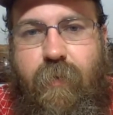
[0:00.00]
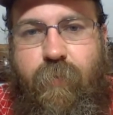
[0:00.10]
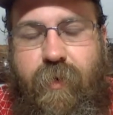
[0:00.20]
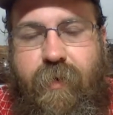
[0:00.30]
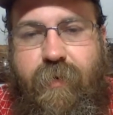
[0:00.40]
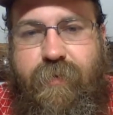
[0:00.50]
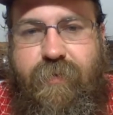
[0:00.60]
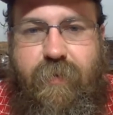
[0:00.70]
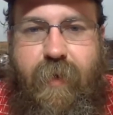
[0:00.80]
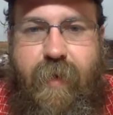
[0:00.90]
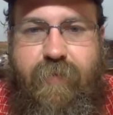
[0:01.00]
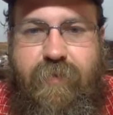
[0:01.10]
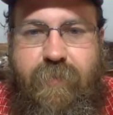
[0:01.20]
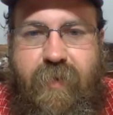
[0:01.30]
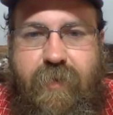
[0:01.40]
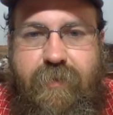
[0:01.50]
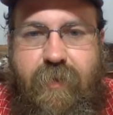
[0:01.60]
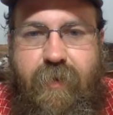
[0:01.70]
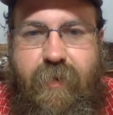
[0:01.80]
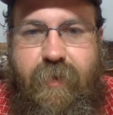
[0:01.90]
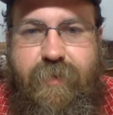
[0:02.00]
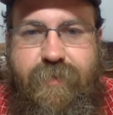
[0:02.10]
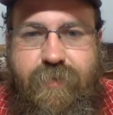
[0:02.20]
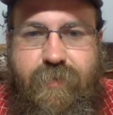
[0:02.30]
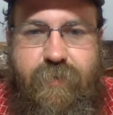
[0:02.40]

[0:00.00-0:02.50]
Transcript: but you're still having some dexterity issues